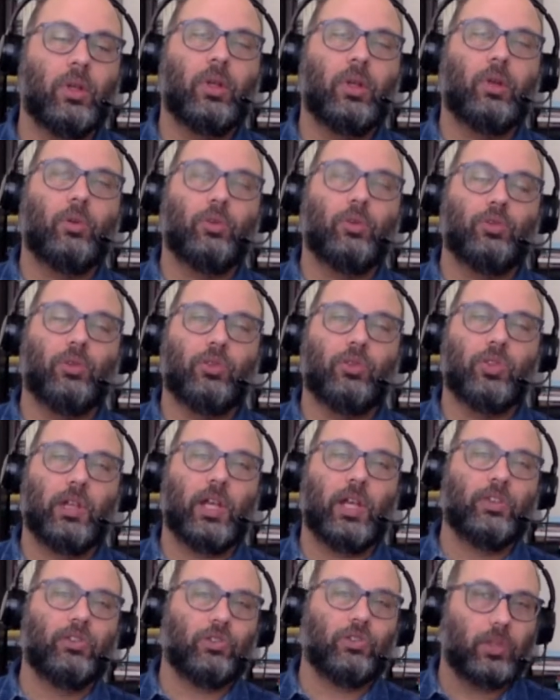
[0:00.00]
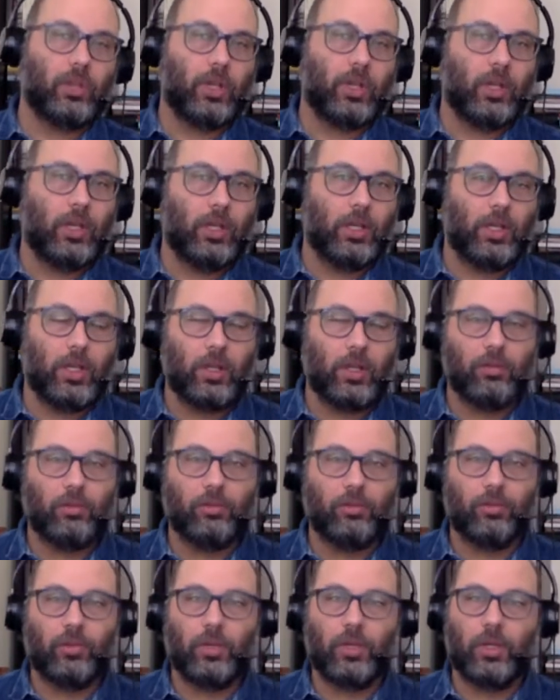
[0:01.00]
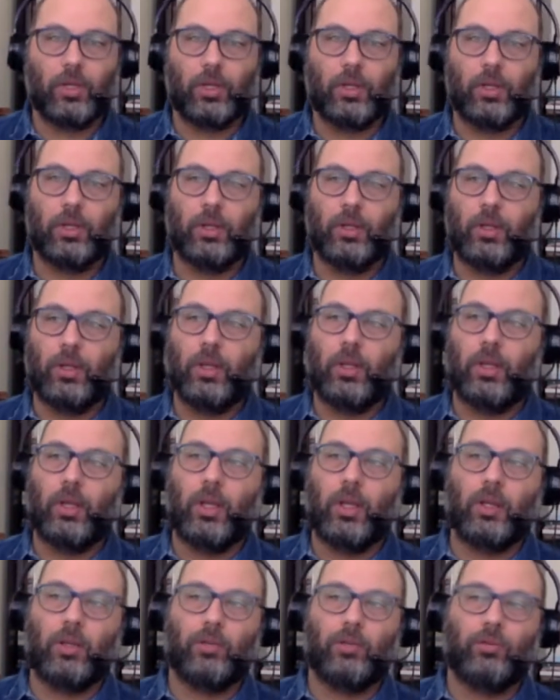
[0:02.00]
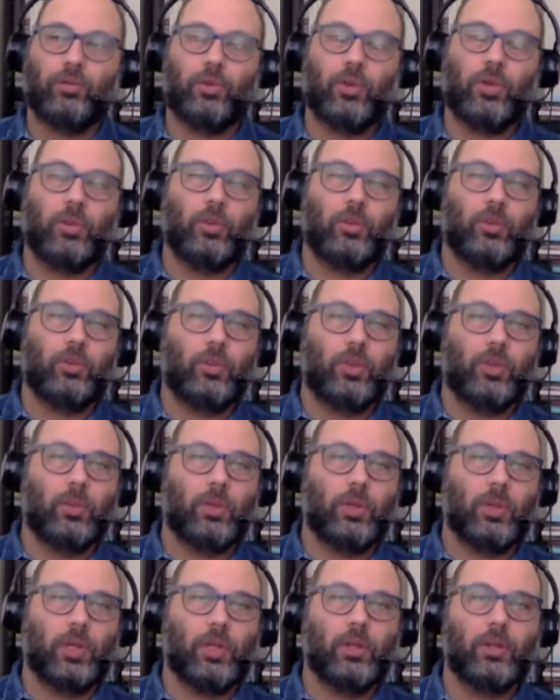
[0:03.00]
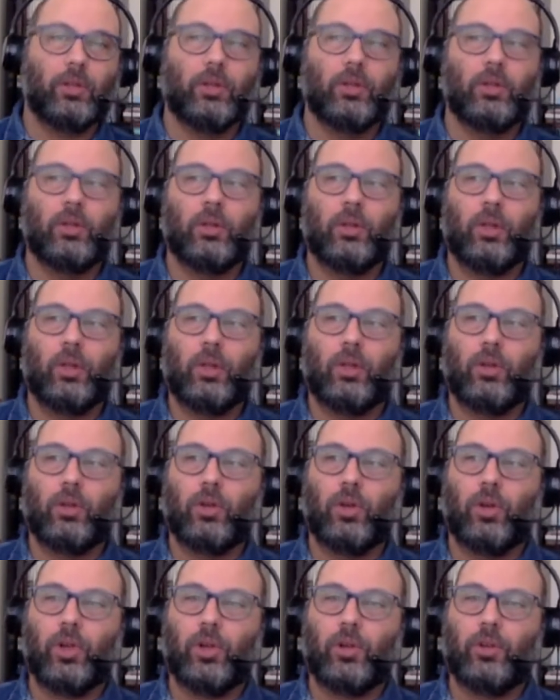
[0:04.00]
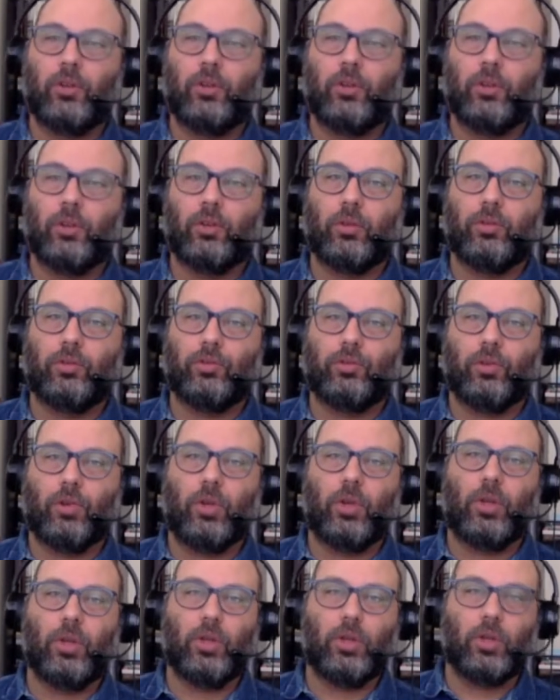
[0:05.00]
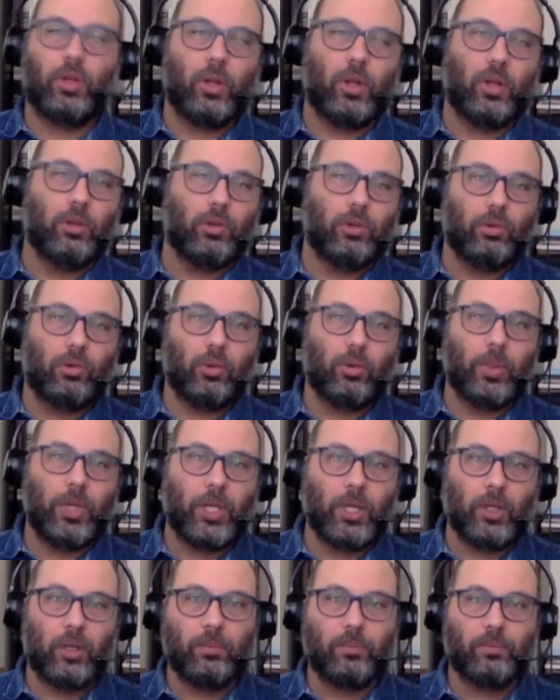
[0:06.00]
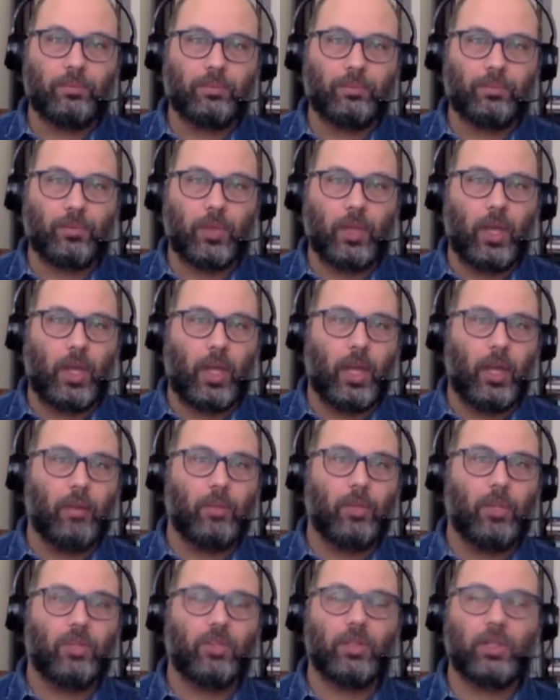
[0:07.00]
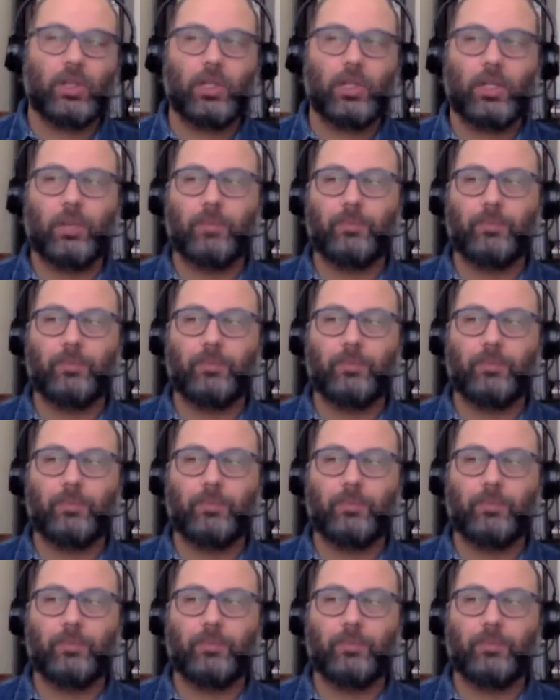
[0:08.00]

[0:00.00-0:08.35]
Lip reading: which was a lecture that he gave at the Freud Museum in London called Freud and the Non-European. And basically,